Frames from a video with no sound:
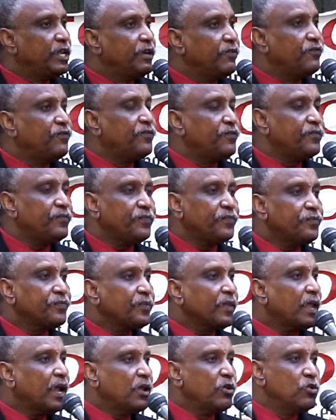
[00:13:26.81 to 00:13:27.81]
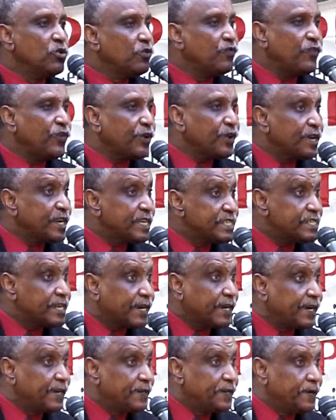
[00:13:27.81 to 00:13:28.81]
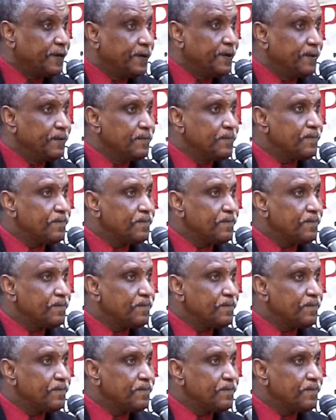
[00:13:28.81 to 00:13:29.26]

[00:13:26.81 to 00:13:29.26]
leave and look for another country.